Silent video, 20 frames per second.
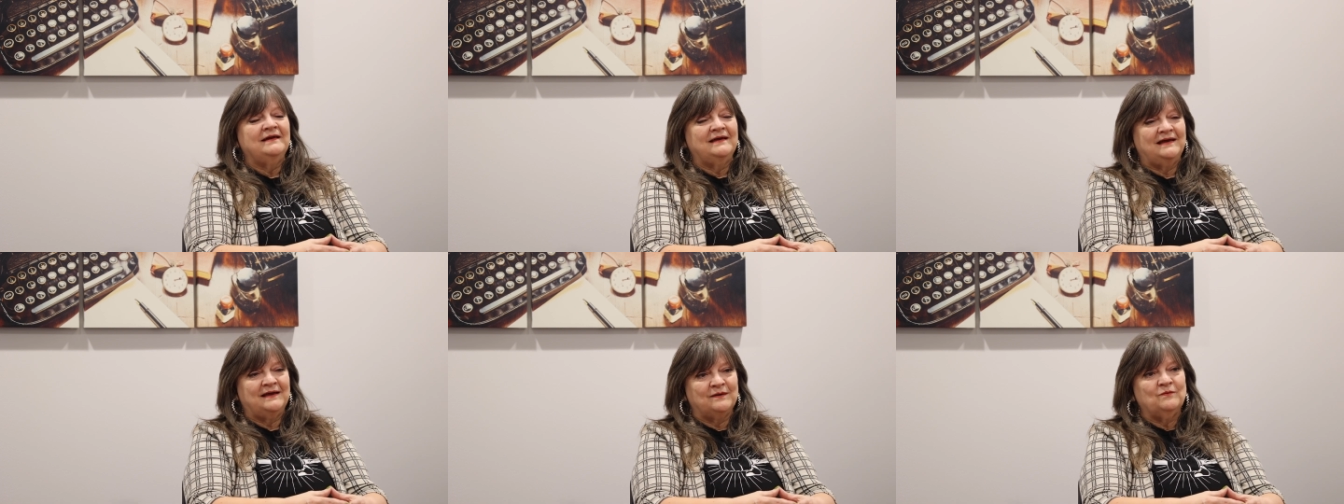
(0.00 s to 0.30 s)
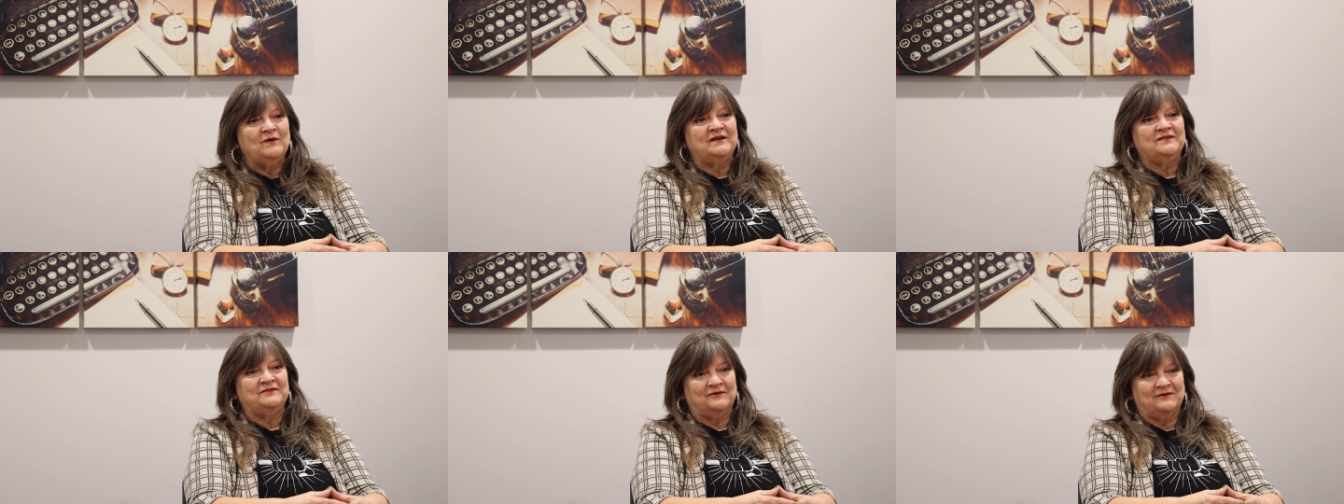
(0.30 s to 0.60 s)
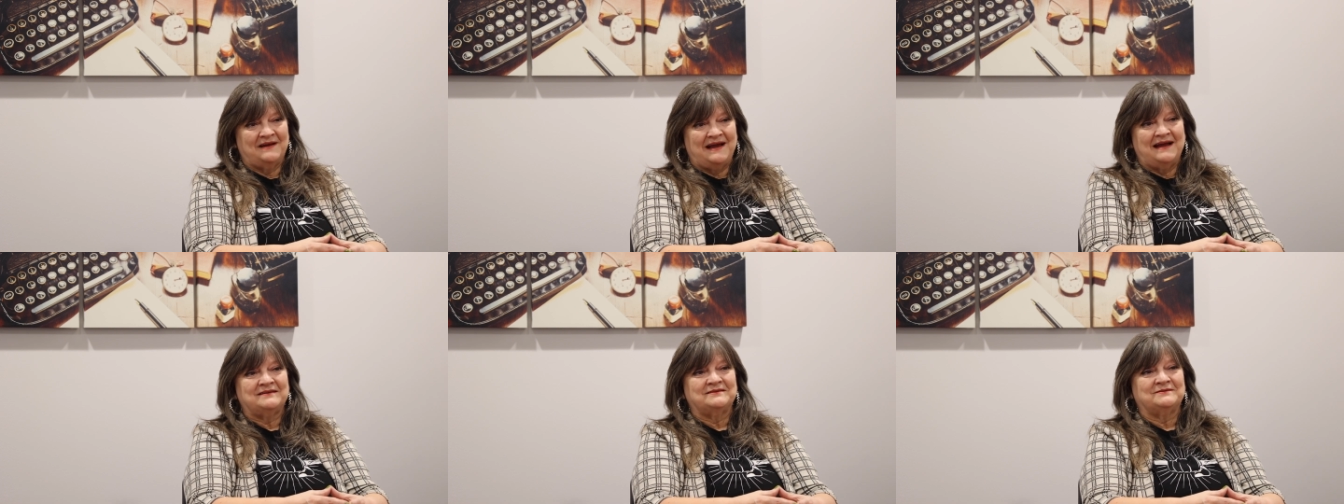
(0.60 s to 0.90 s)
in what
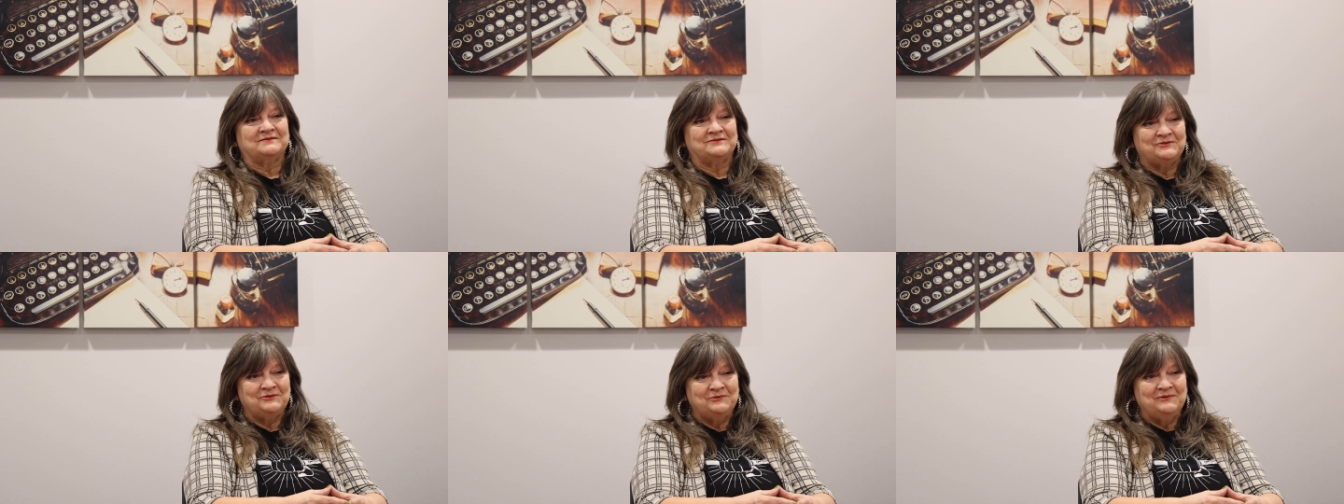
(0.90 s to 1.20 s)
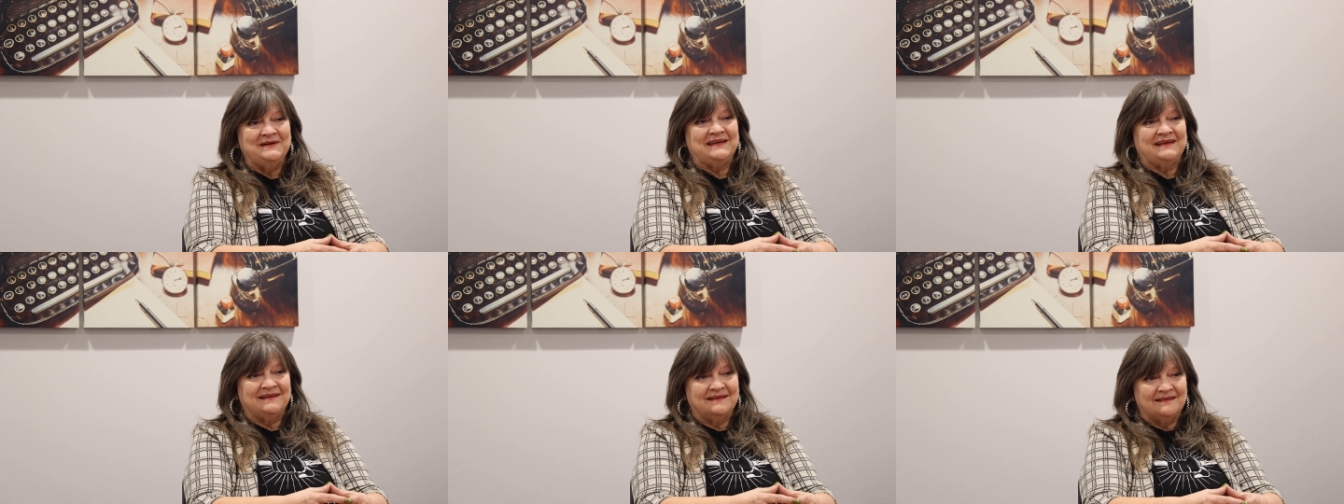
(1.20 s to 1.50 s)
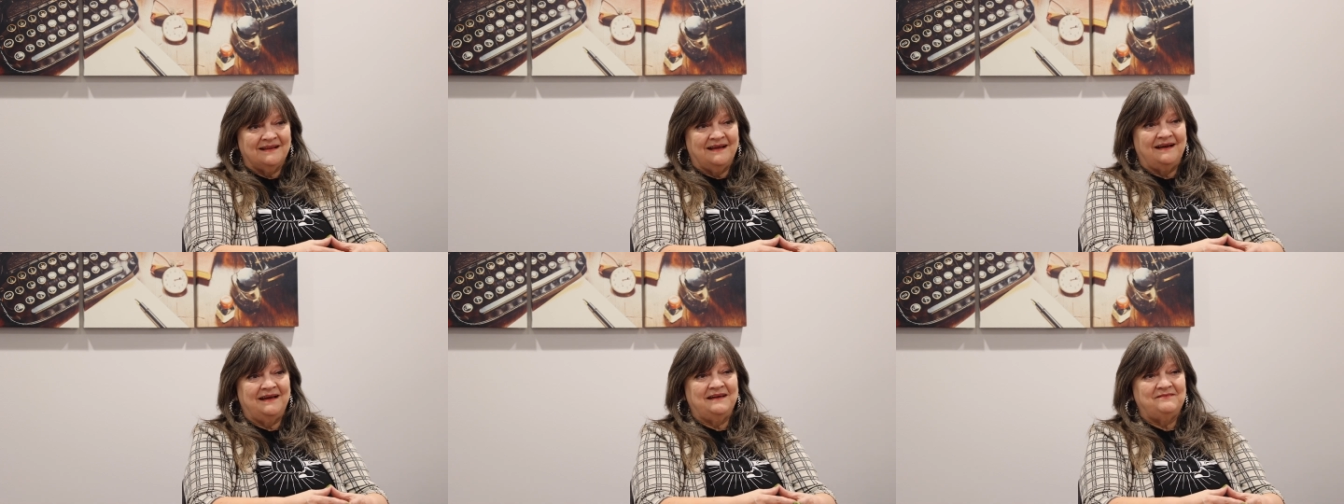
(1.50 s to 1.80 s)
they're doing
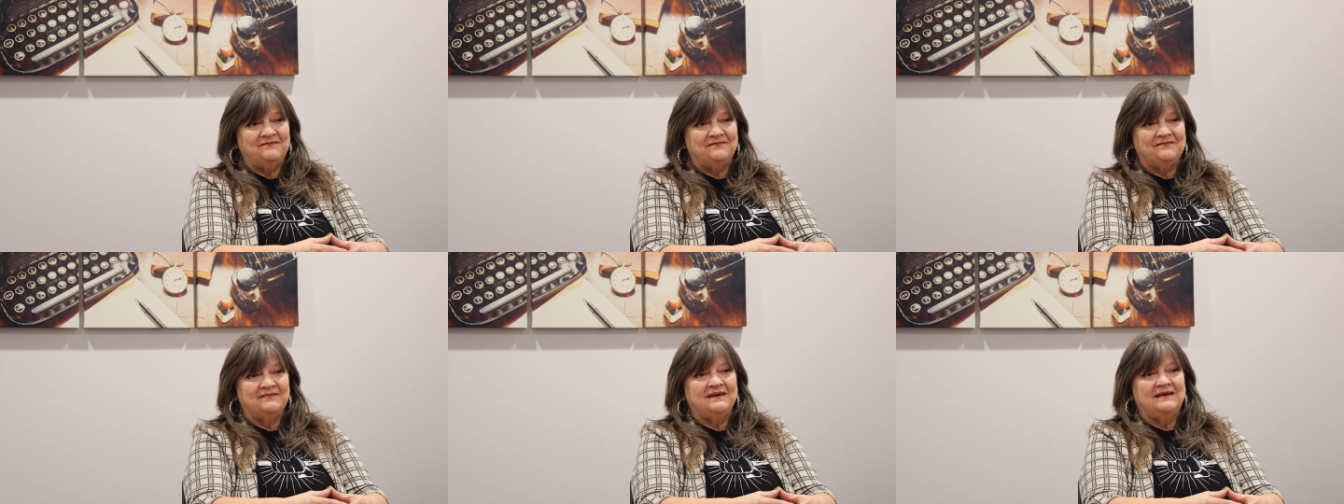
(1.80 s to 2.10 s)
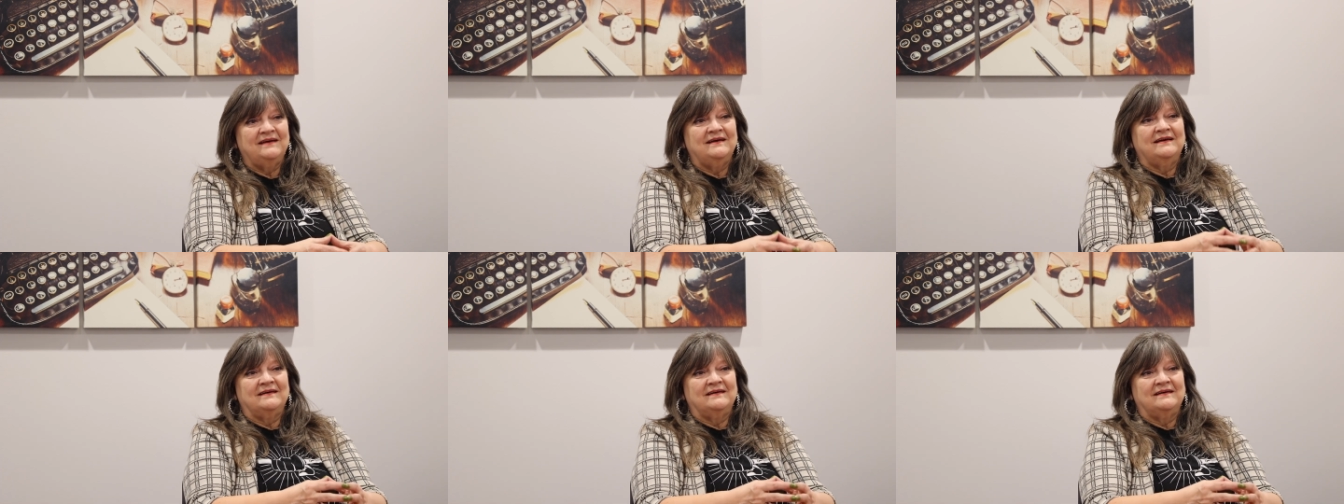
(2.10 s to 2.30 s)
in life